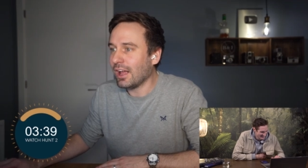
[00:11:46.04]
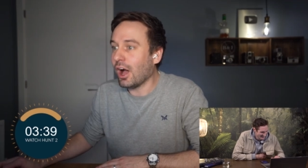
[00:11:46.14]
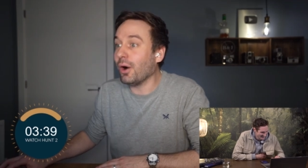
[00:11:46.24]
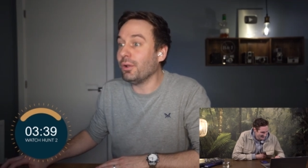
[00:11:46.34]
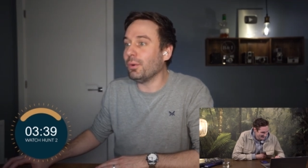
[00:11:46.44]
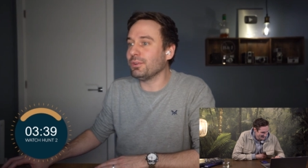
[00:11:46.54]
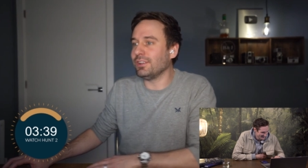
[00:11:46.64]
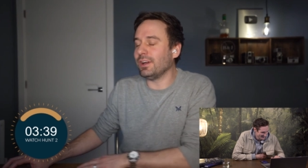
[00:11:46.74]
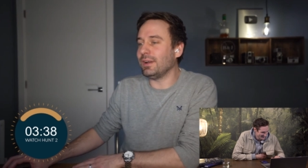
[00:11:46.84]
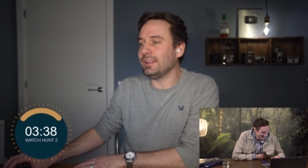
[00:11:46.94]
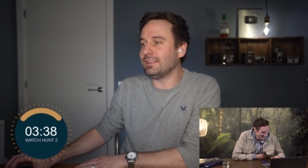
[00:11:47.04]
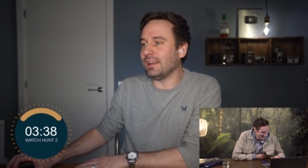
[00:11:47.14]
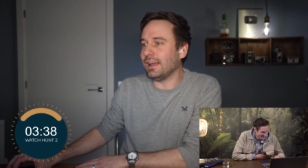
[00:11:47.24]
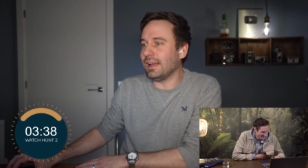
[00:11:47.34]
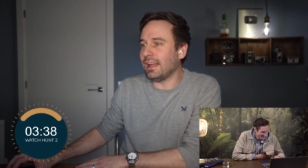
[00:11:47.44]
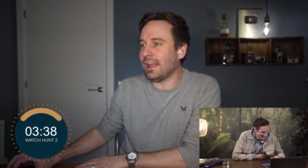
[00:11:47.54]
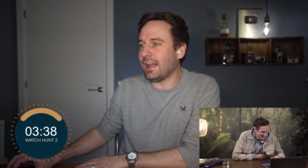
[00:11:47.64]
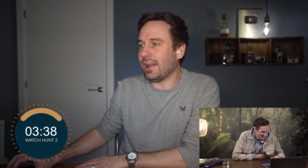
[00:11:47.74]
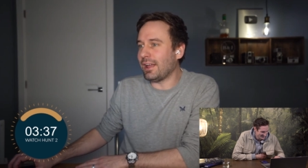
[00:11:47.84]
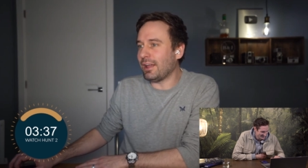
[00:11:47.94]
Oh, no, it wasn't. No, it's, uh,
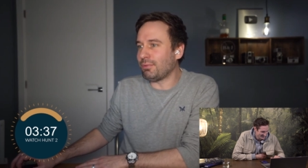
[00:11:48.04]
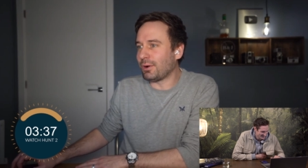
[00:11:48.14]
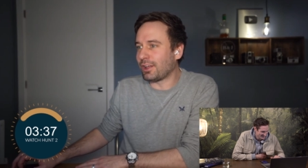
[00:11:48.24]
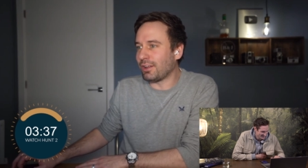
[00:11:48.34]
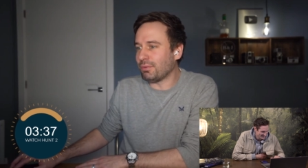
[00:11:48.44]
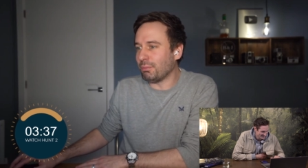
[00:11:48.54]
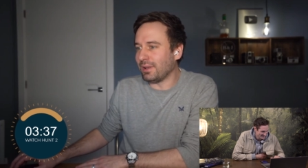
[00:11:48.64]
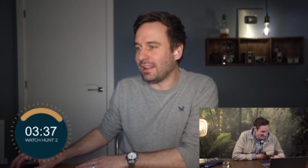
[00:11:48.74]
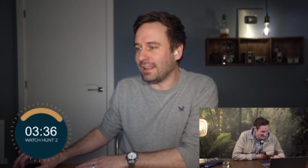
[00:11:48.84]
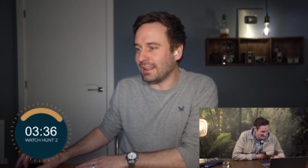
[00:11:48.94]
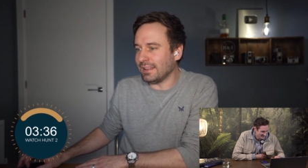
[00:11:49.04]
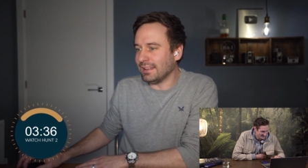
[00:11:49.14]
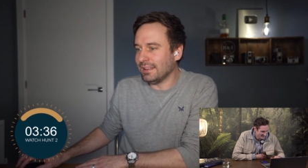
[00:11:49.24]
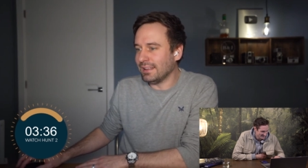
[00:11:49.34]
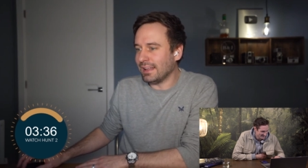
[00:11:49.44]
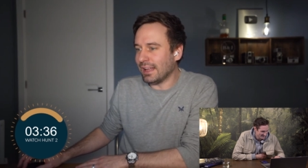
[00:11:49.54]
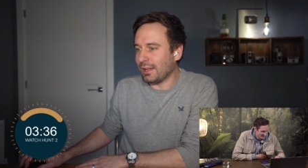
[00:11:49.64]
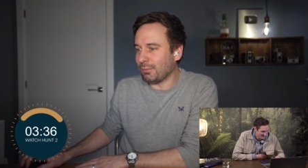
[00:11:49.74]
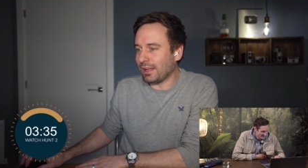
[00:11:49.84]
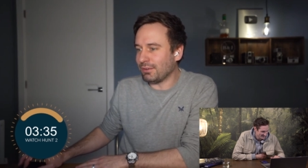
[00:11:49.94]
if I'm going to go for blingy
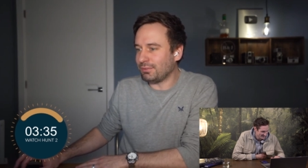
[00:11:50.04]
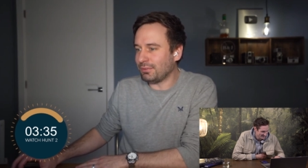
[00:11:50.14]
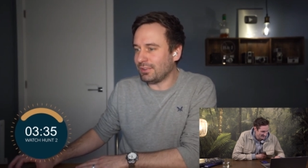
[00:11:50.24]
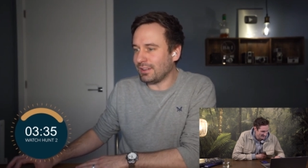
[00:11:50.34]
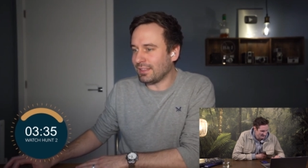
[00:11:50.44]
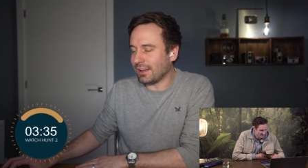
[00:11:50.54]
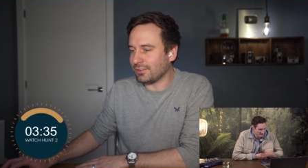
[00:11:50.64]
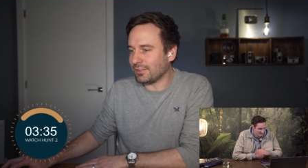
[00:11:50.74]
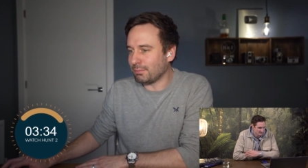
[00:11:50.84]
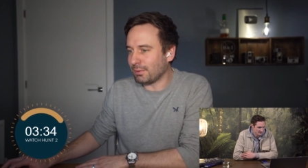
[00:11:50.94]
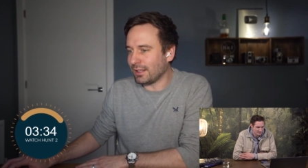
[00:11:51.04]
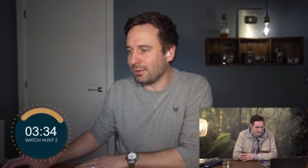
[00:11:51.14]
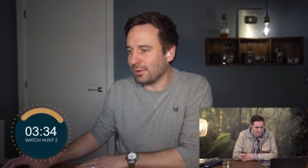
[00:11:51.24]
and we have fifteen thousand to play